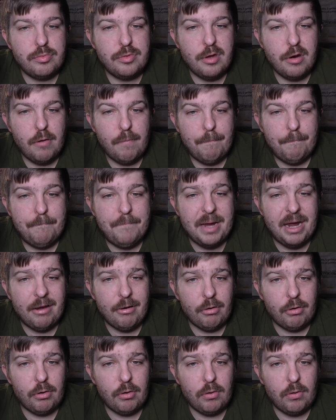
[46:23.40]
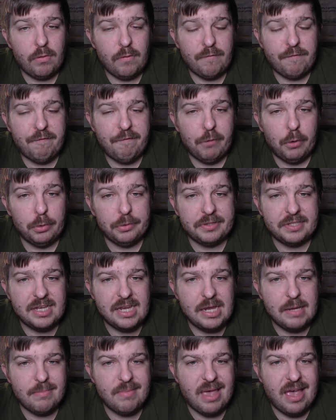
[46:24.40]
their better full
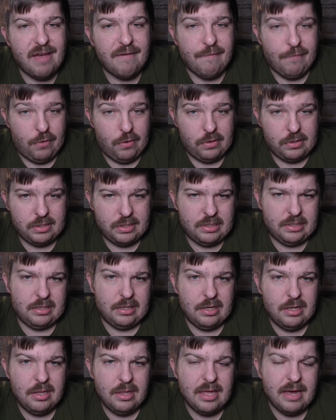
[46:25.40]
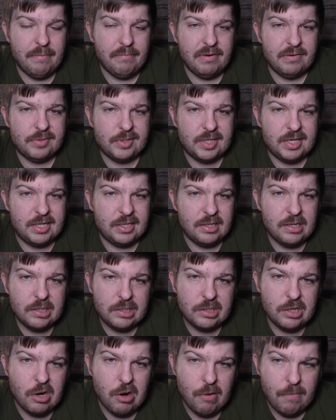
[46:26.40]
team efforts that we've seen
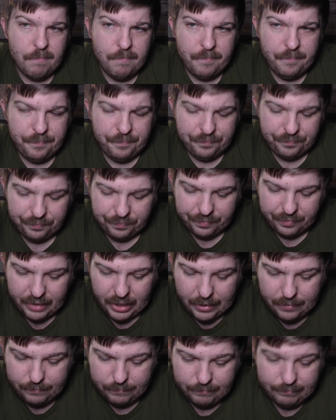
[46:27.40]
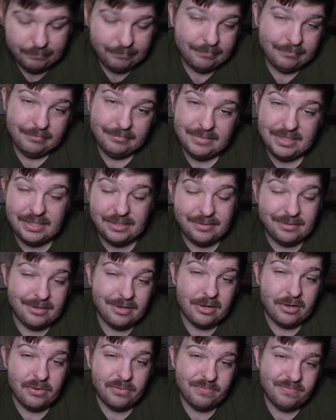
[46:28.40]
this year. And
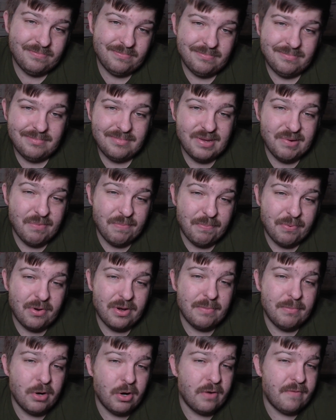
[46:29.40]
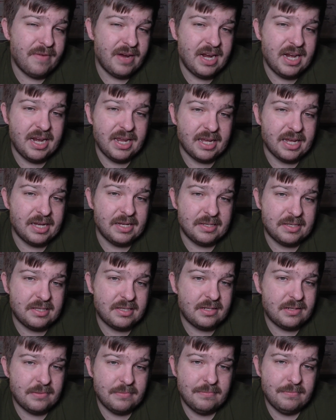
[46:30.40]
you know, they are pretty motivated
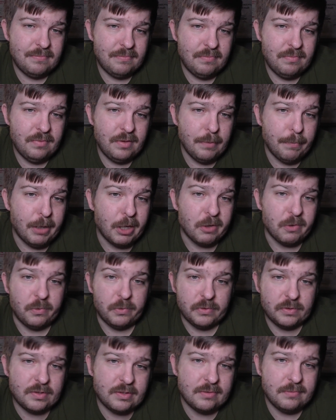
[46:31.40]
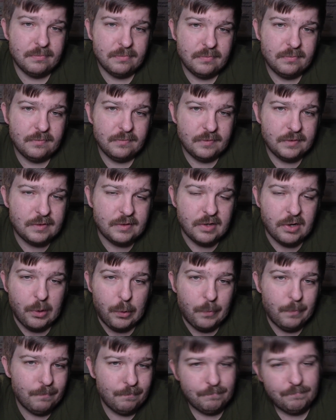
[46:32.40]
against the Bungles.
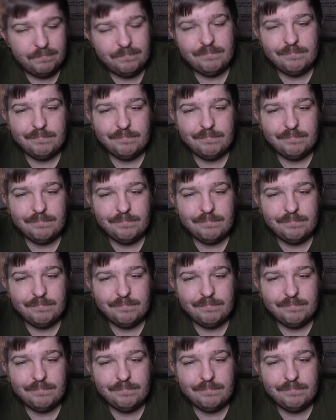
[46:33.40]
So